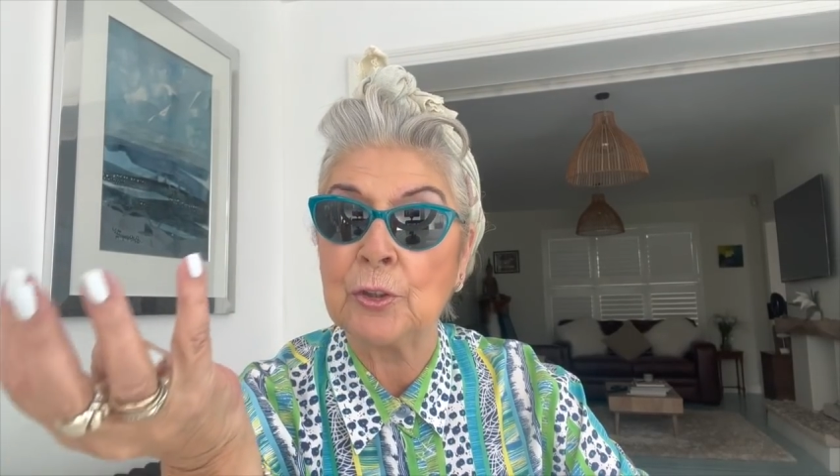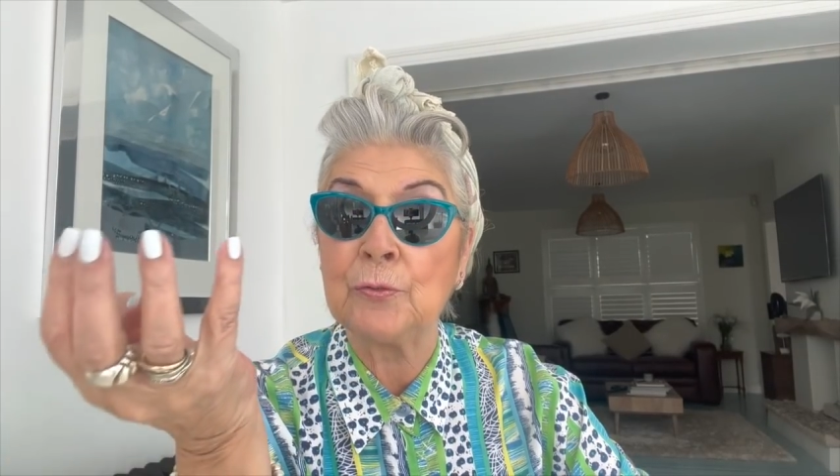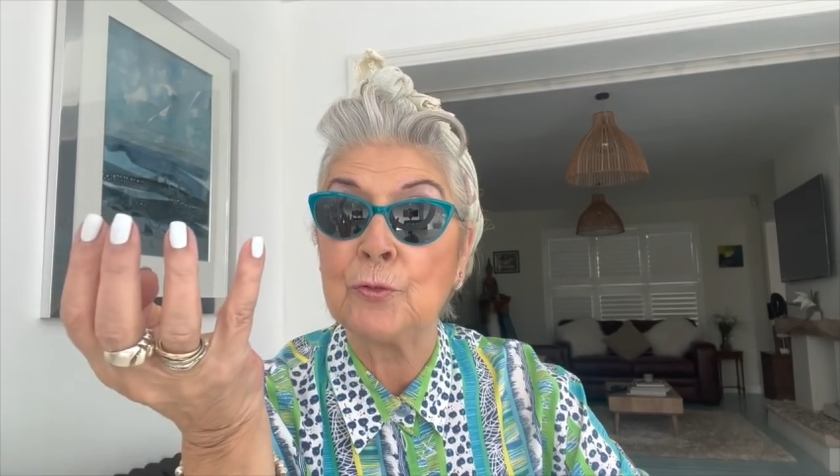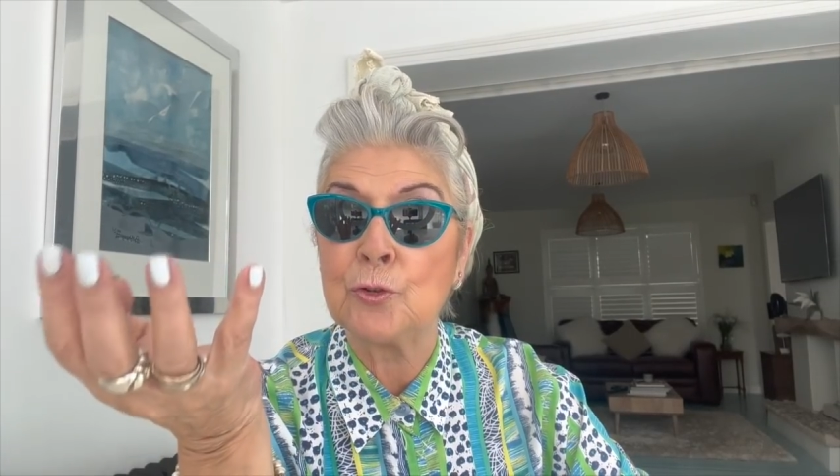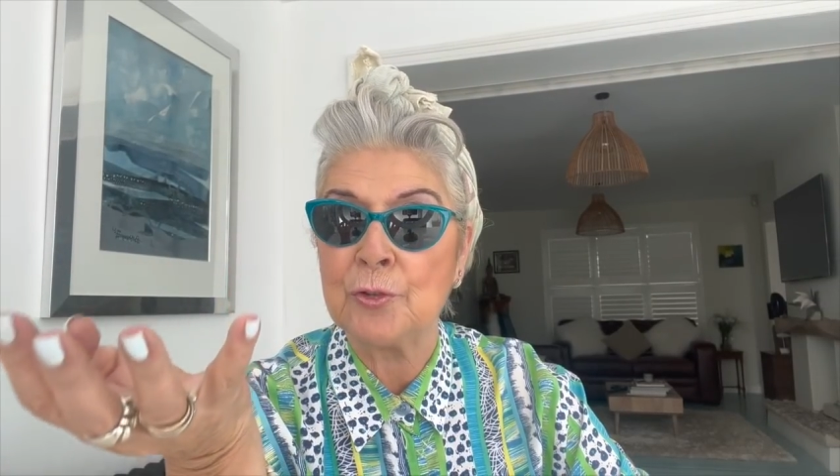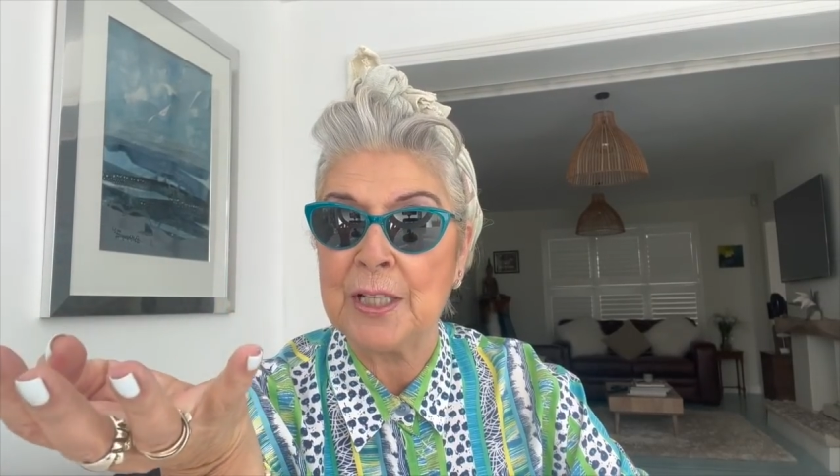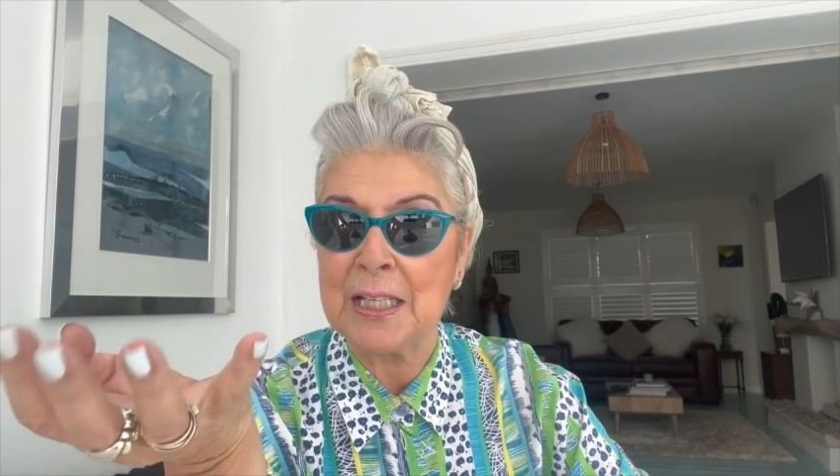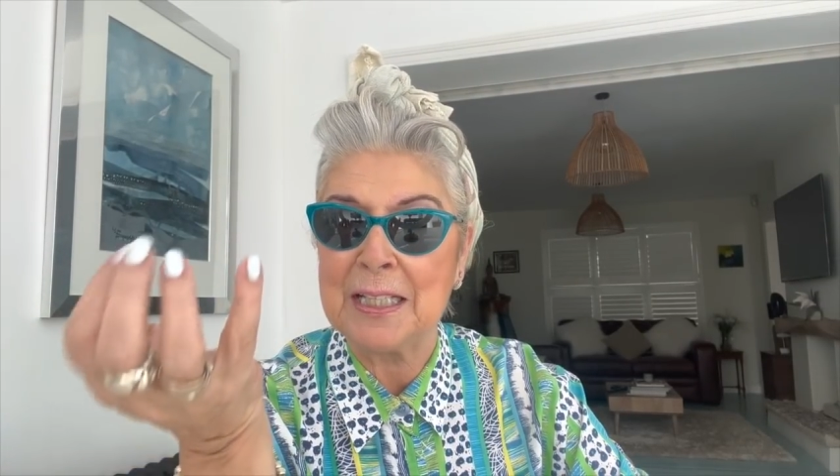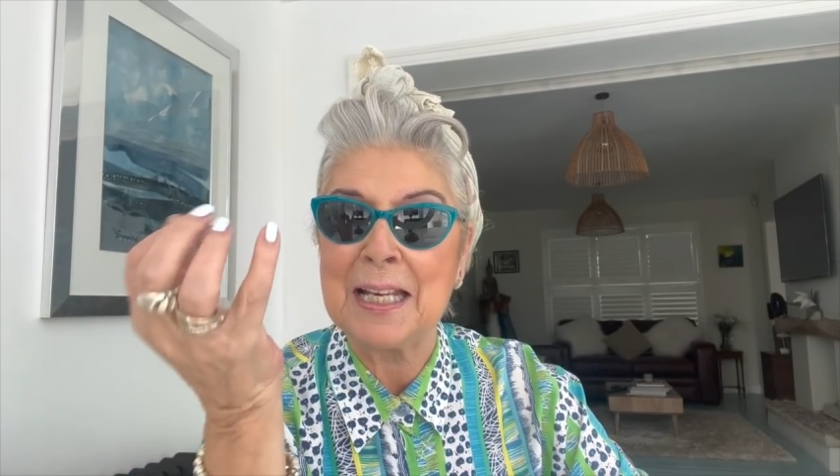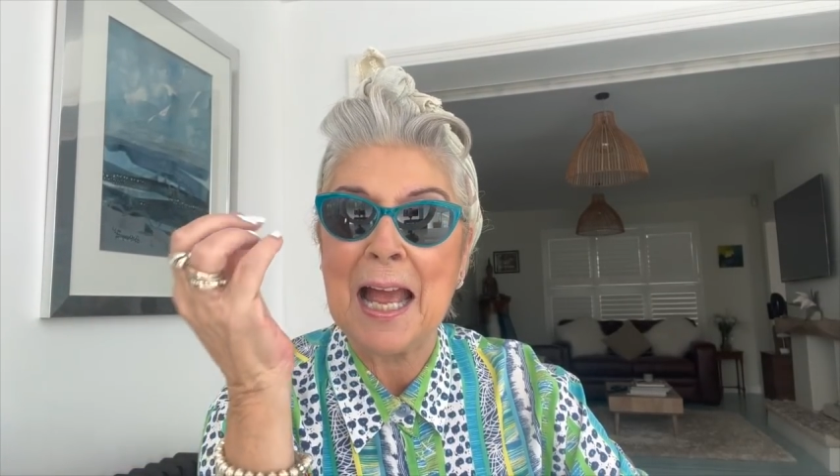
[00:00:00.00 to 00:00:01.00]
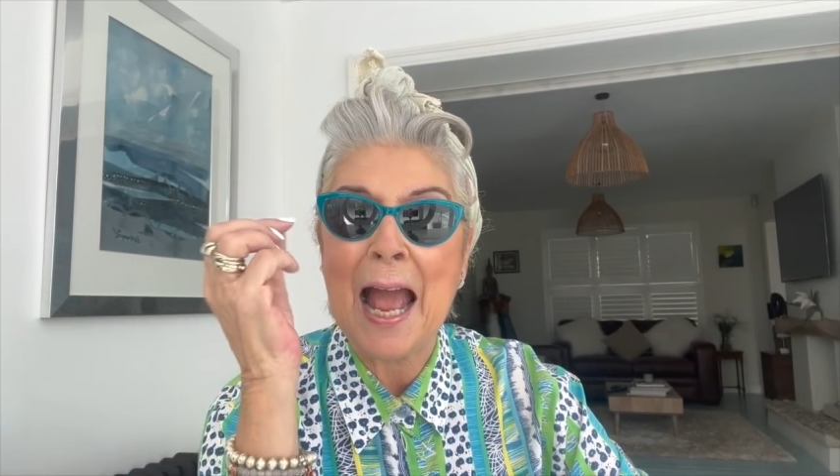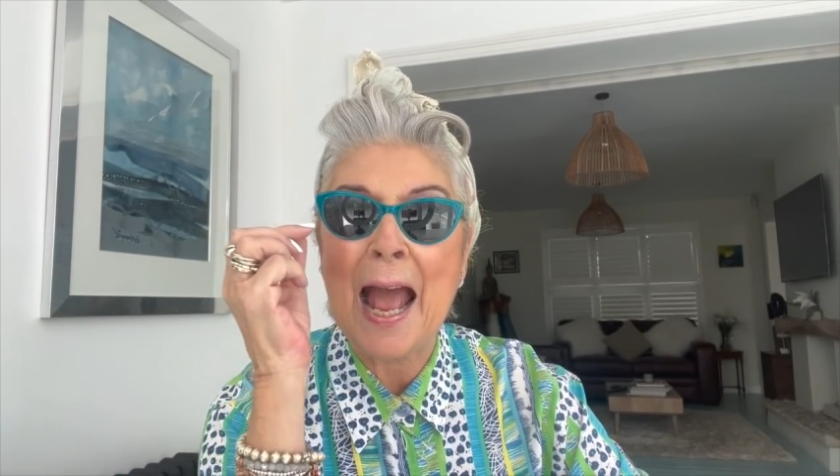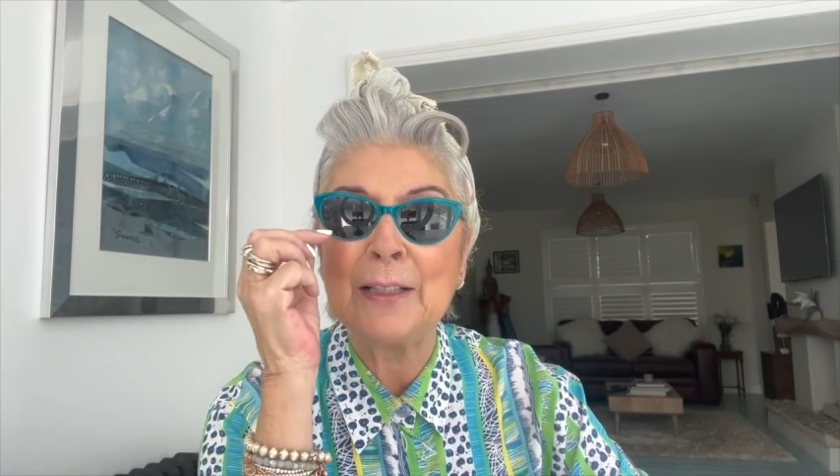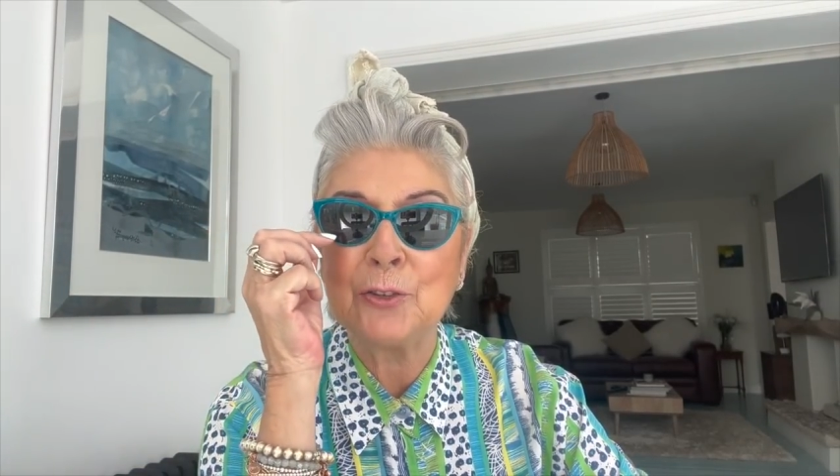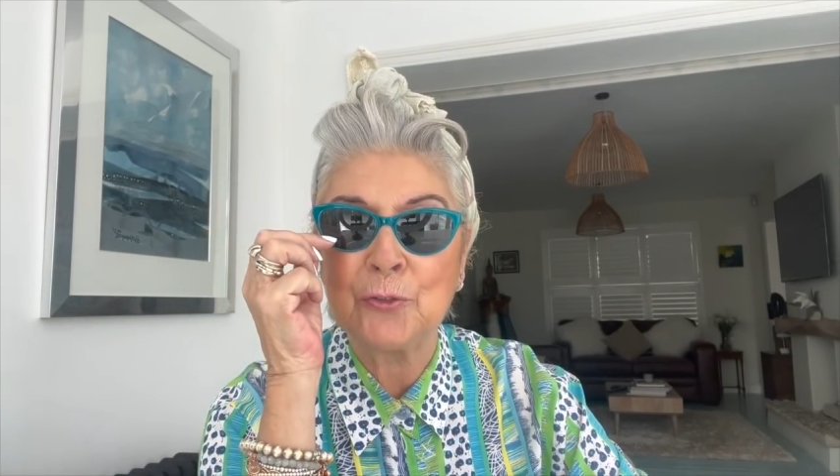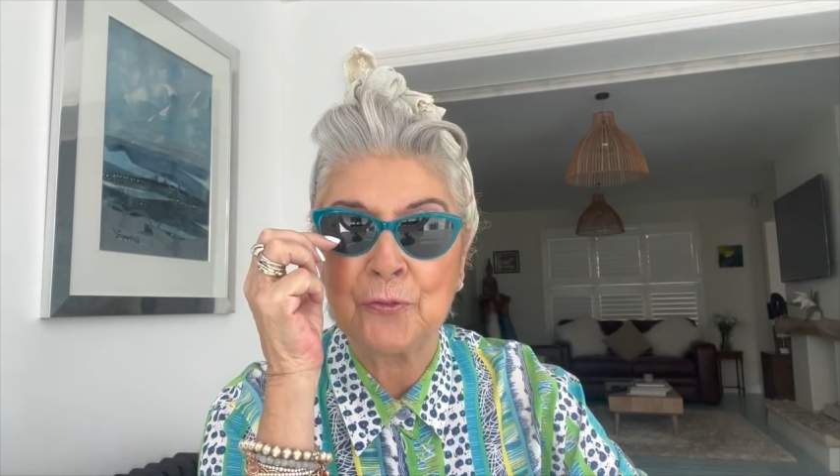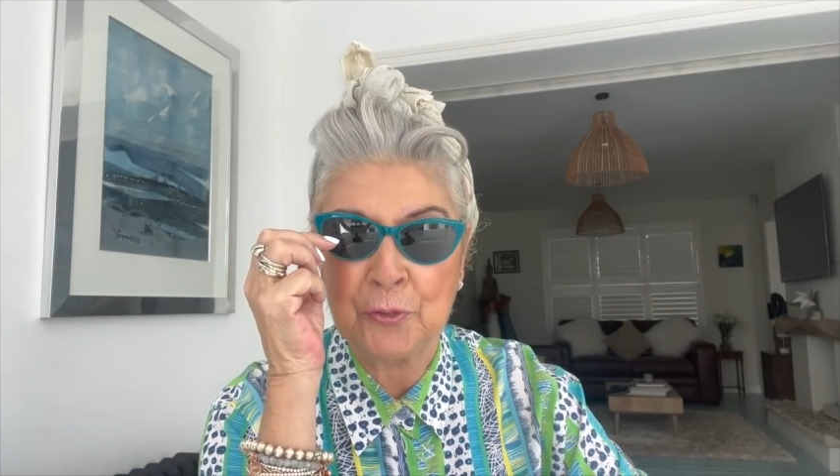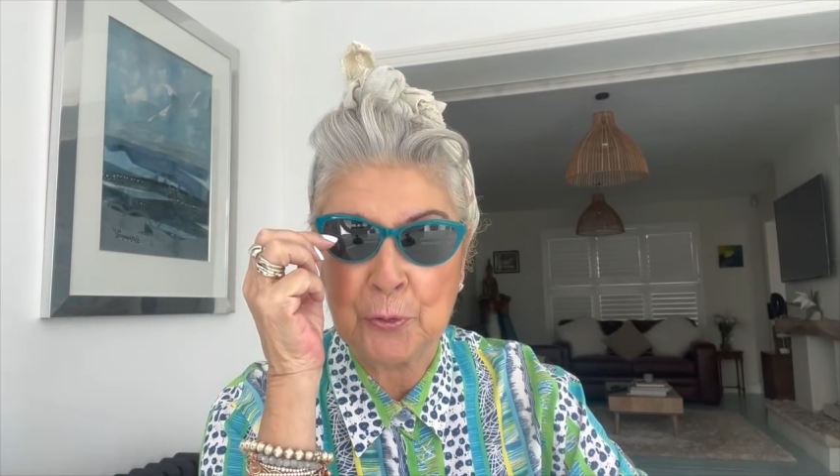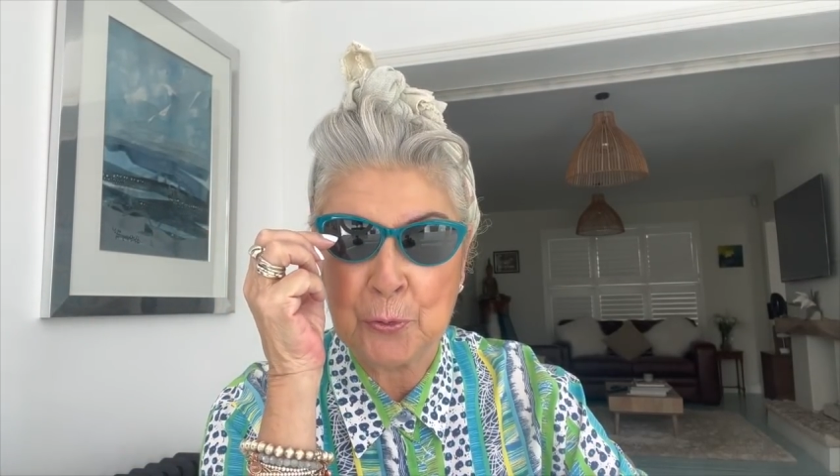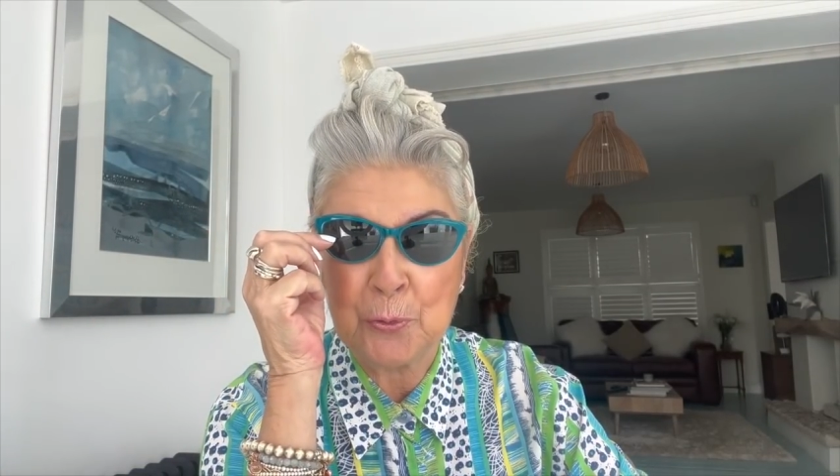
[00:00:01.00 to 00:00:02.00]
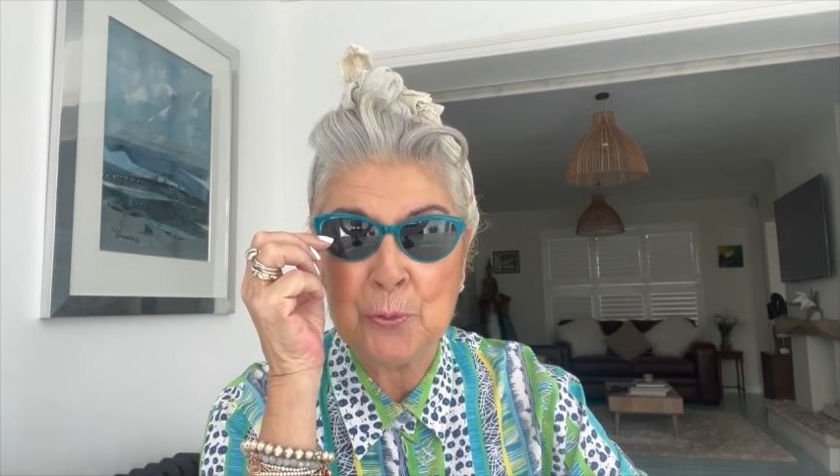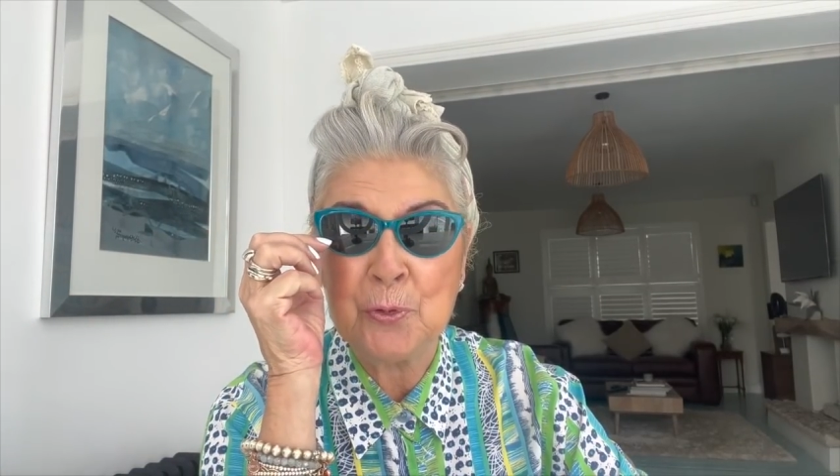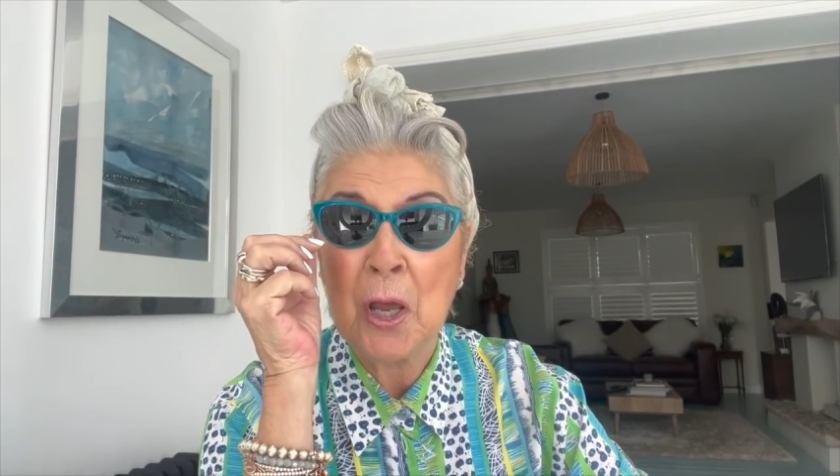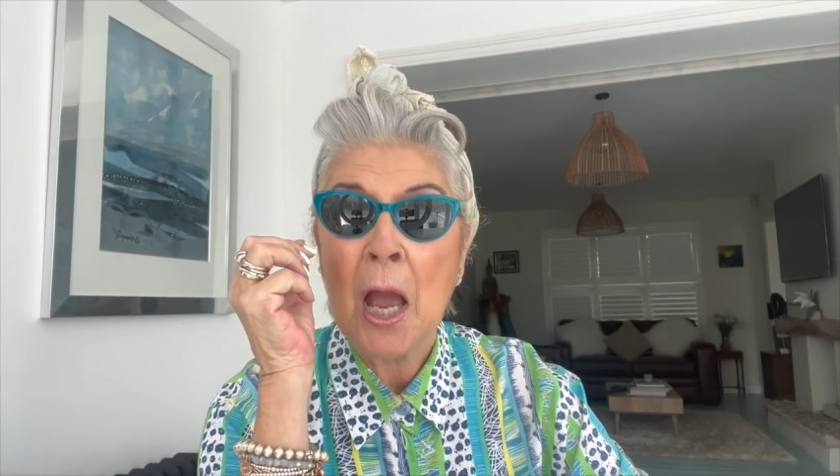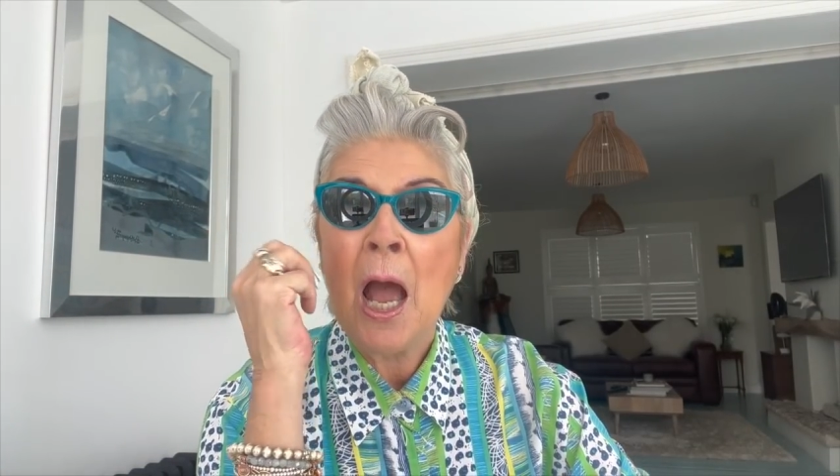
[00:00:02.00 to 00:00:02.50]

of green and food,